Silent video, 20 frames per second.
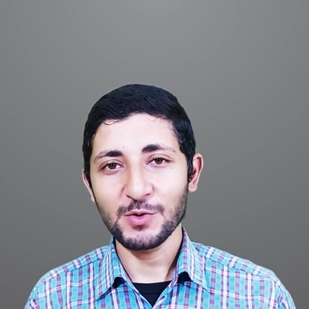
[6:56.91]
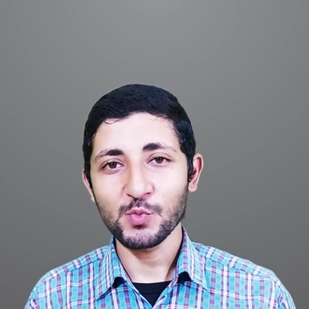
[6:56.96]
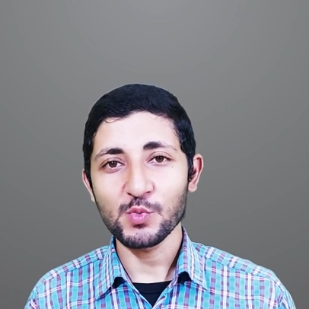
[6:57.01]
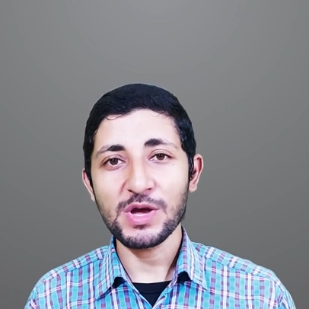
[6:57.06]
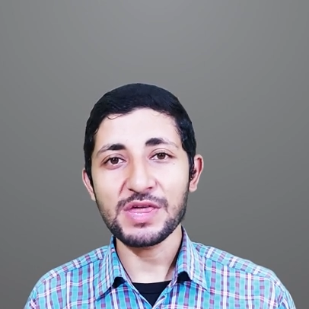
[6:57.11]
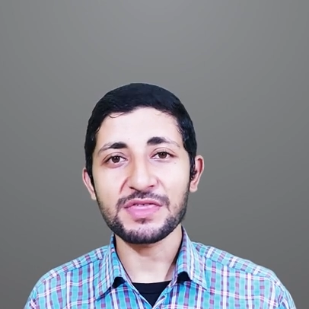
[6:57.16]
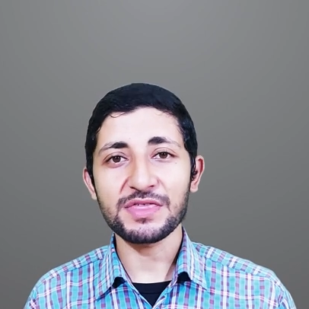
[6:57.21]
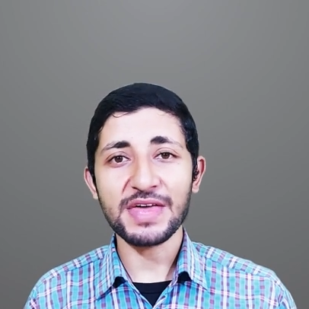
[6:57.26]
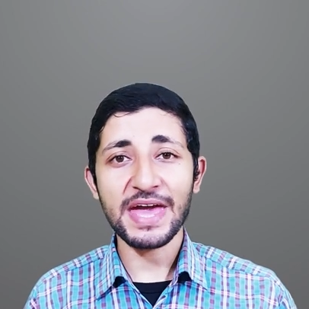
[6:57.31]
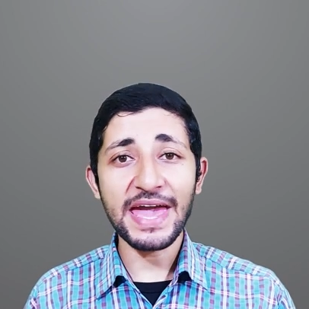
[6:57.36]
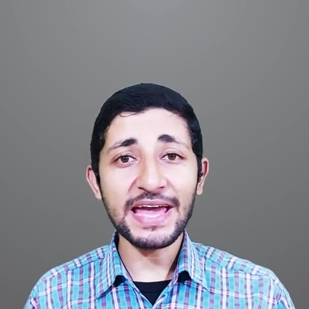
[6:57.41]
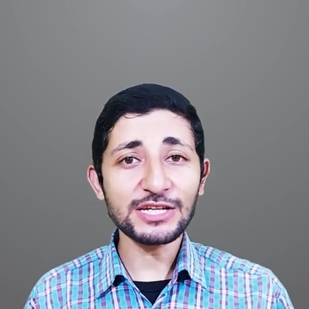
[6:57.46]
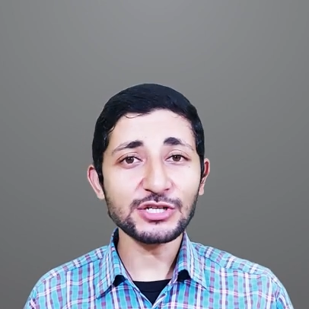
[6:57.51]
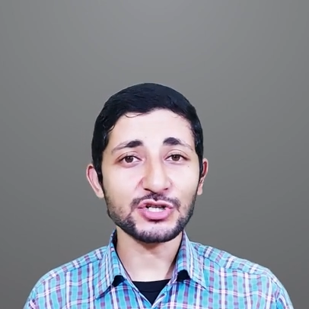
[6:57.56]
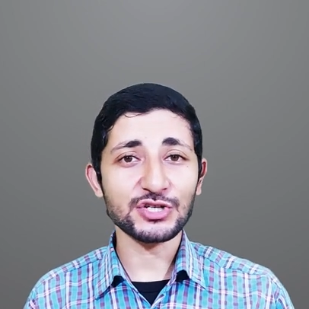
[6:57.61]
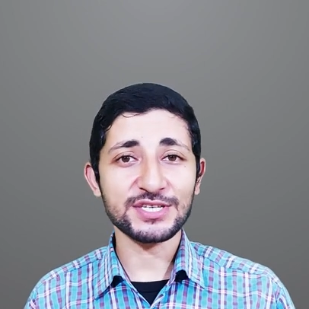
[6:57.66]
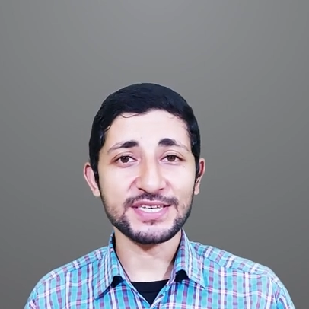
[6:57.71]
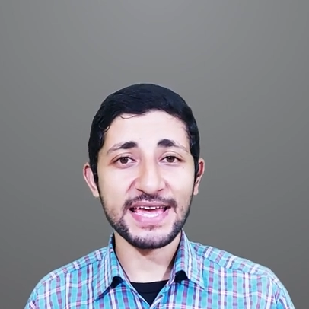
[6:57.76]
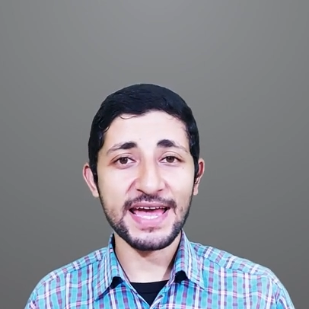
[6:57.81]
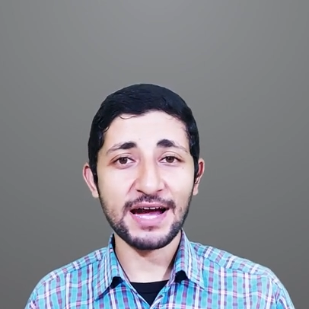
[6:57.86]
with
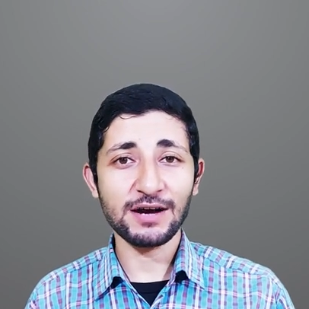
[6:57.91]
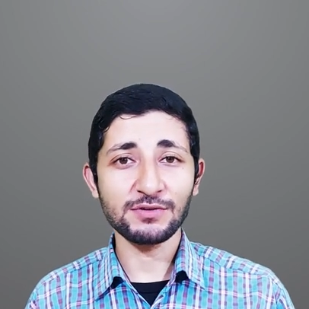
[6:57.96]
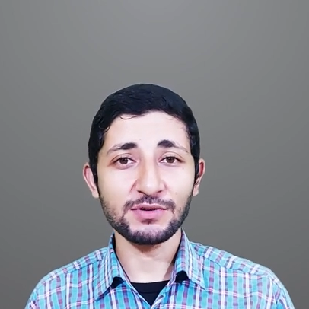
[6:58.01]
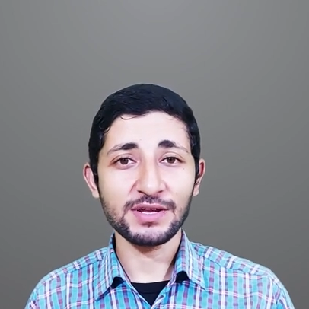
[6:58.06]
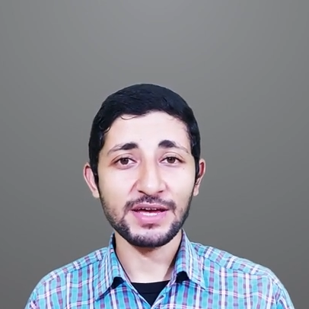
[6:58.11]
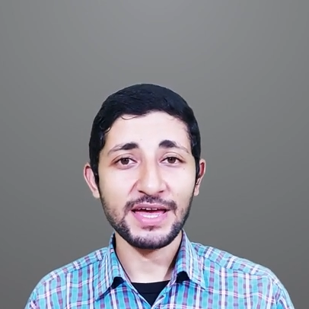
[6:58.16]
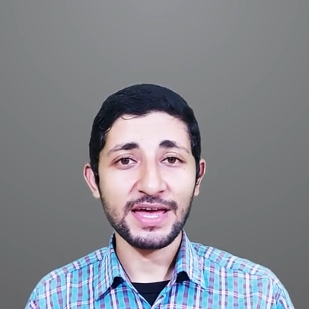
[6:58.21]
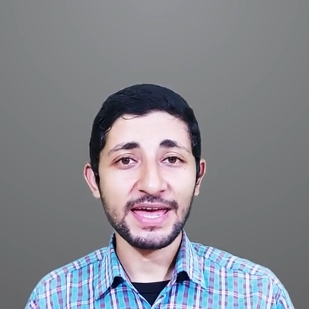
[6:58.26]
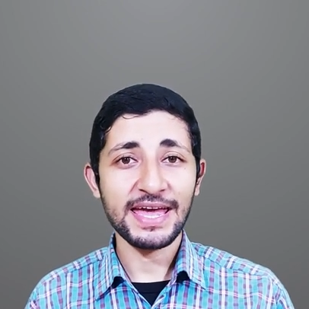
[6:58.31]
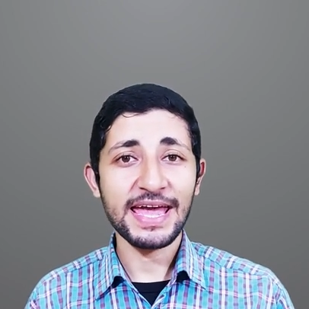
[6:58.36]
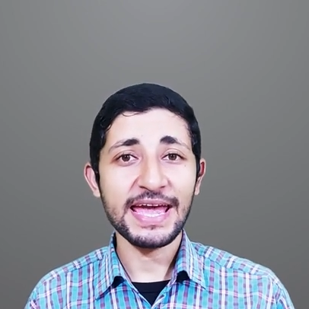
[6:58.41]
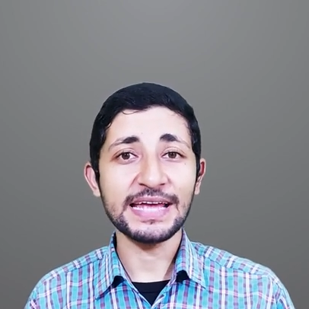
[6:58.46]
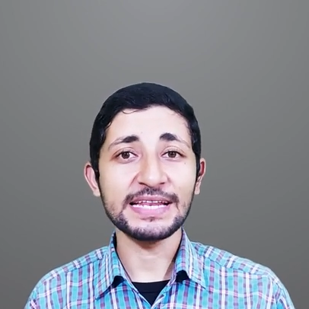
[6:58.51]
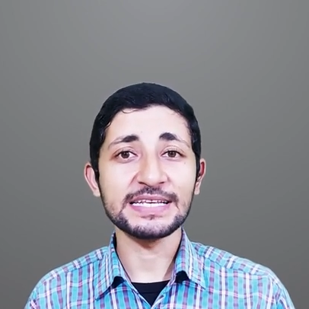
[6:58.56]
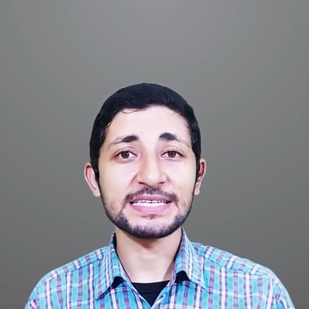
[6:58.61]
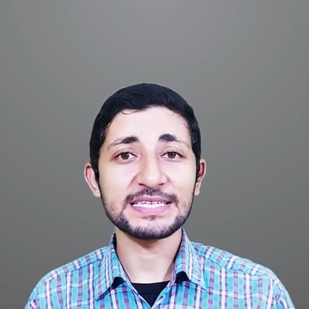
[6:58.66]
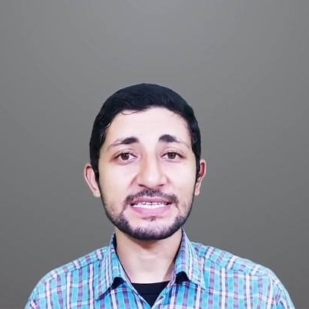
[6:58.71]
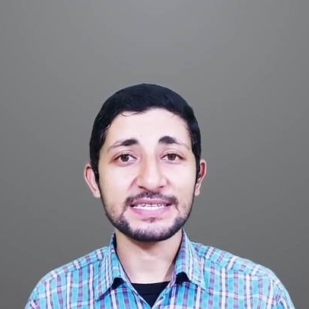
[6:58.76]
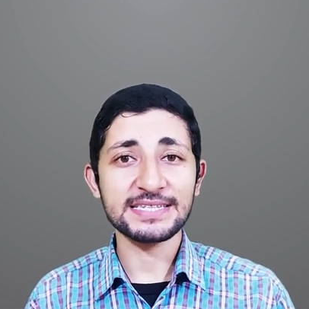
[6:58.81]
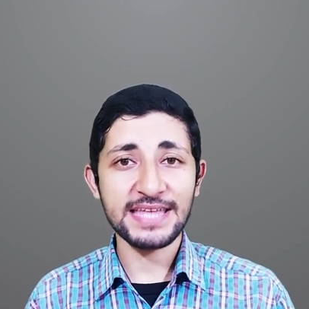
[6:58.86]
H sound
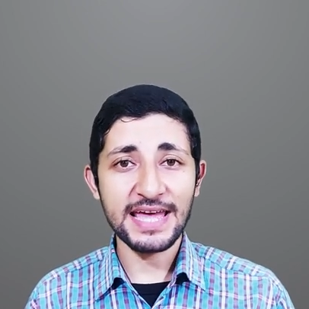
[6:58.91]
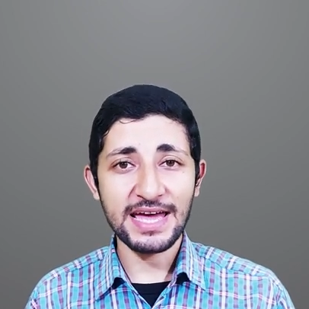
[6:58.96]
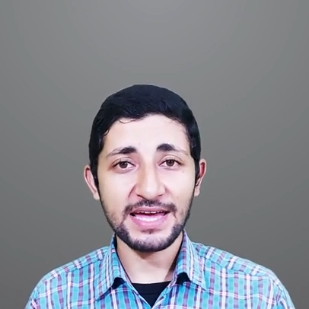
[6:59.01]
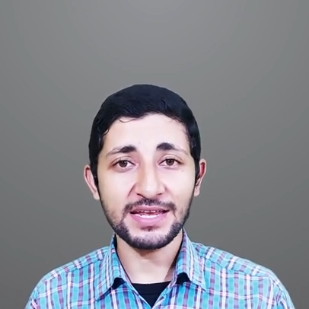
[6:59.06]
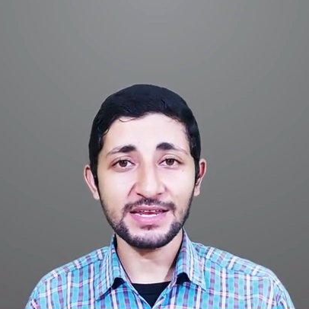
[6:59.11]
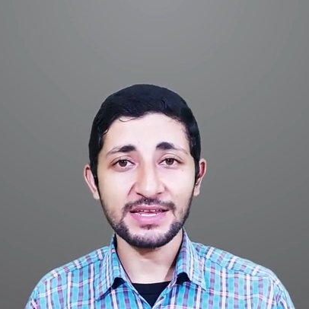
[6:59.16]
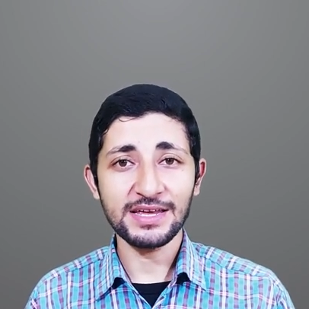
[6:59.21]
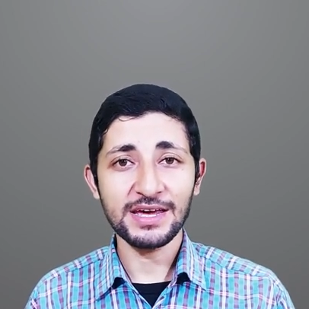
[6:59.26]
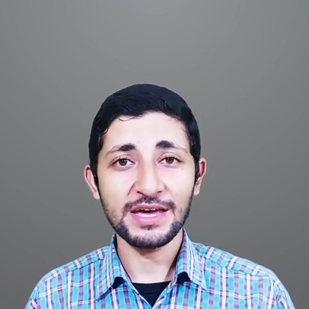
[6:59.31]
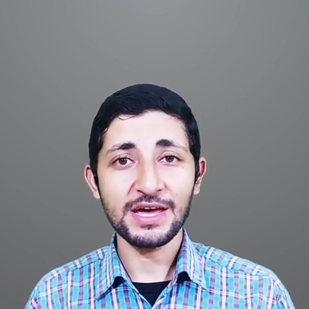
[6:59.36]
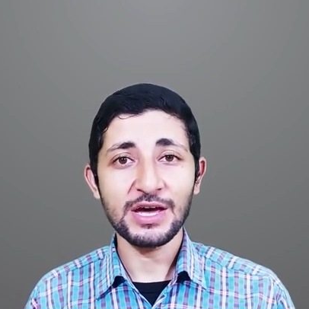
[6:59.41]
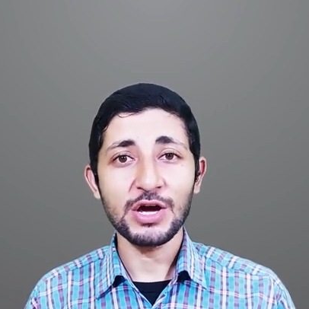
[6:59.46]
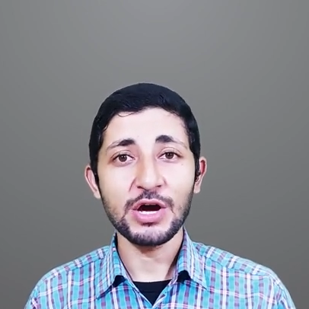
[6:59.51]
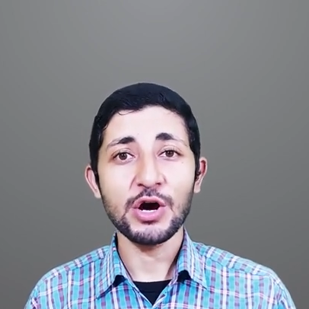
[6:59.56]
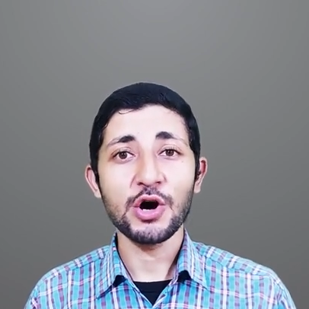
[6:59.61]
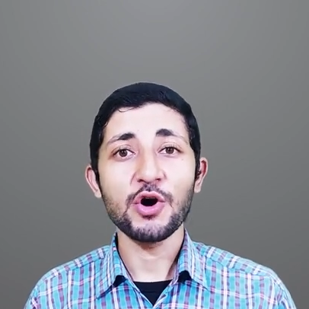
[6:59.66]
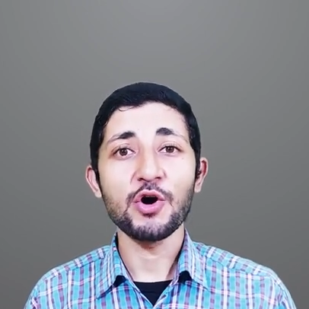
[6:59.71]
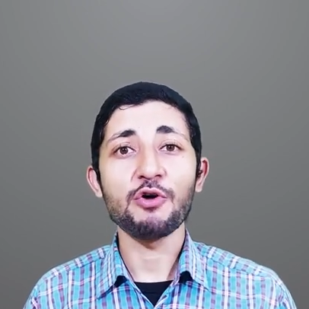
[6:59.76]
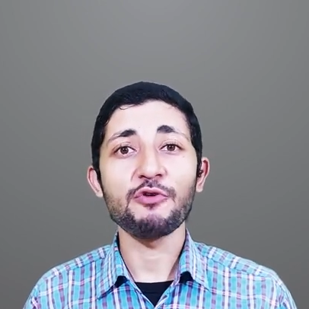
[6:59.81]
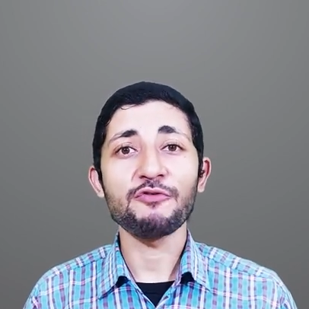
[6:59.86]
instead
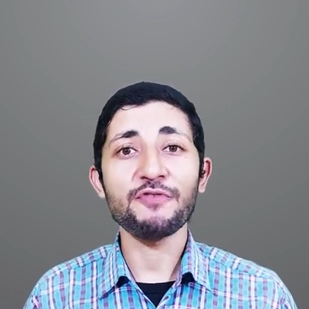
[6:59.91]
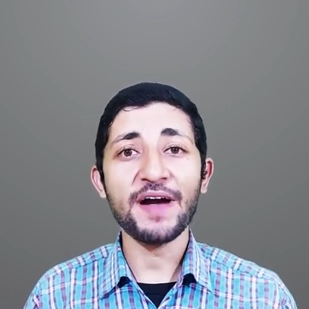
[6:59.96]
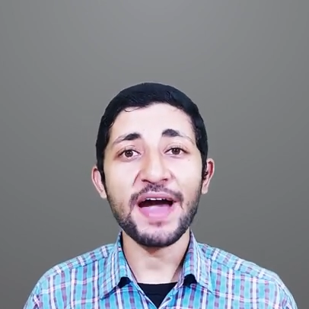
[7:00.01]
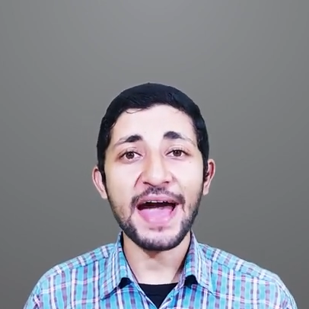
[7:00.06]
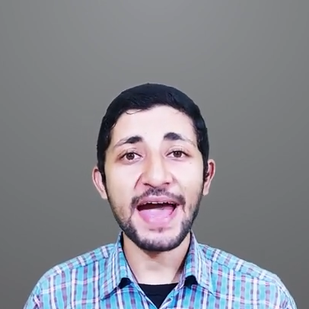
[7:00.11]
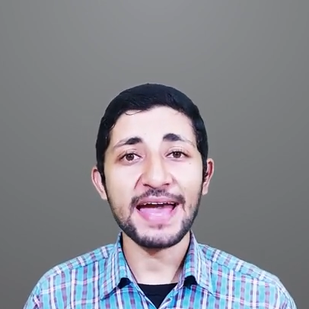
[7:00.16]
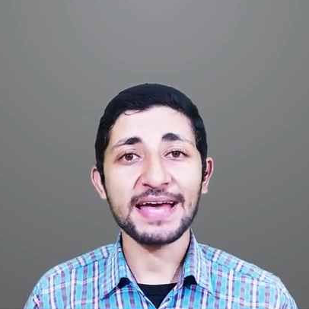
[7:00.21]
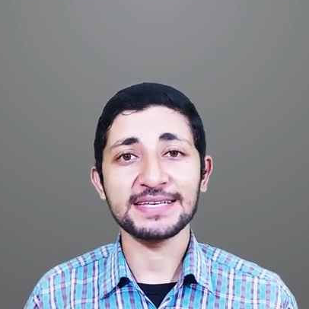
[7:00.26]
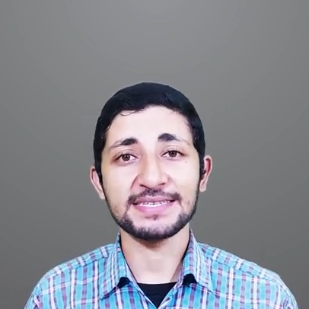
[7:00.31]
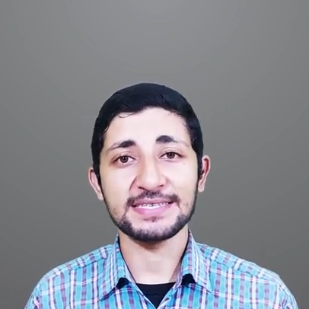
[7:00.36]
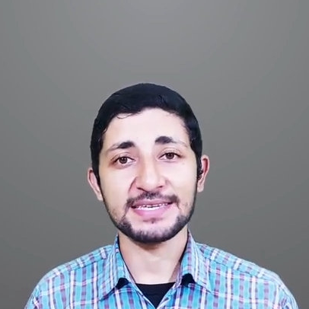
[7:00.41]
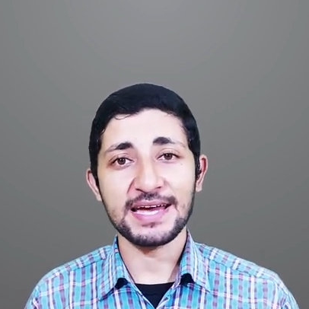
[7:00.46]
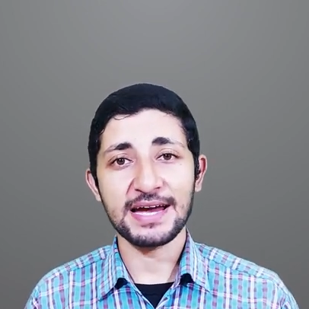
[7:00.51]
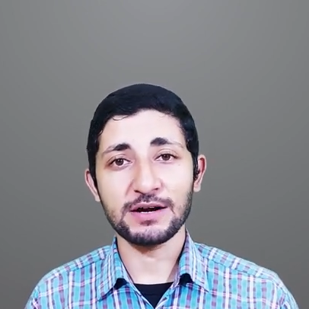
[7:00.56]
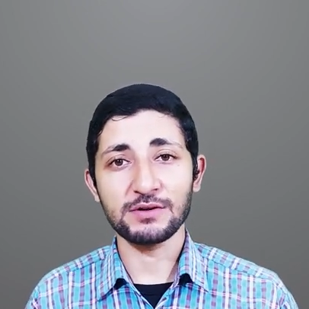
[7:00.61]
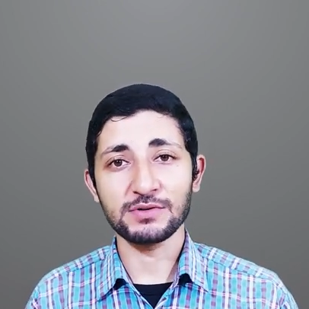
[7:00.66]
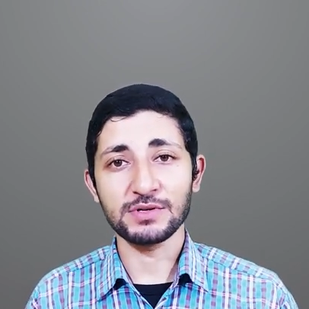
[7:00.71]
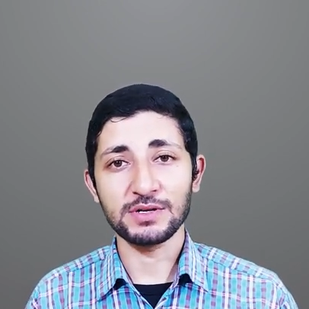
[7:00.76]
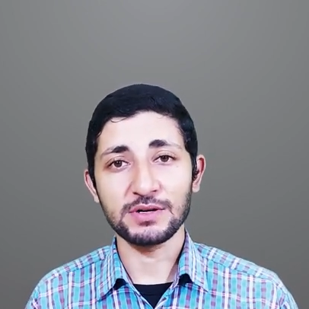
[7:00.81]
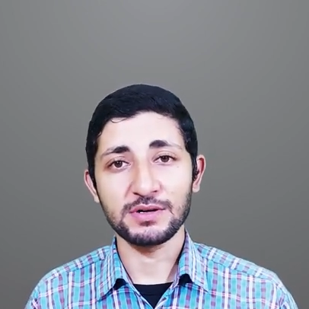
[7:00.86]
of H
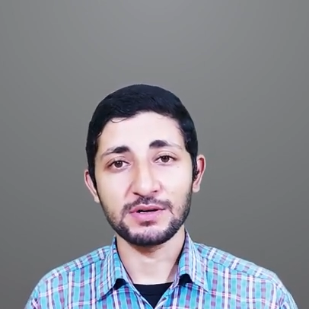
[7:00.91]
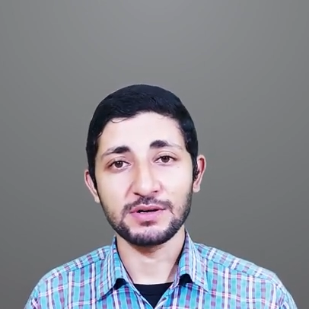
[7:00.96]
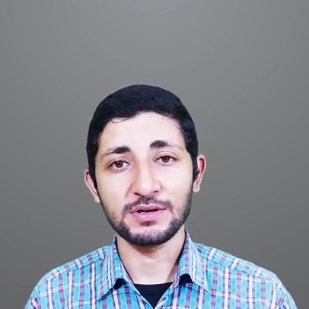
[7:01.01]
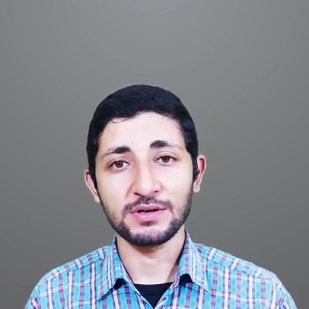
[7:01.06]
sound,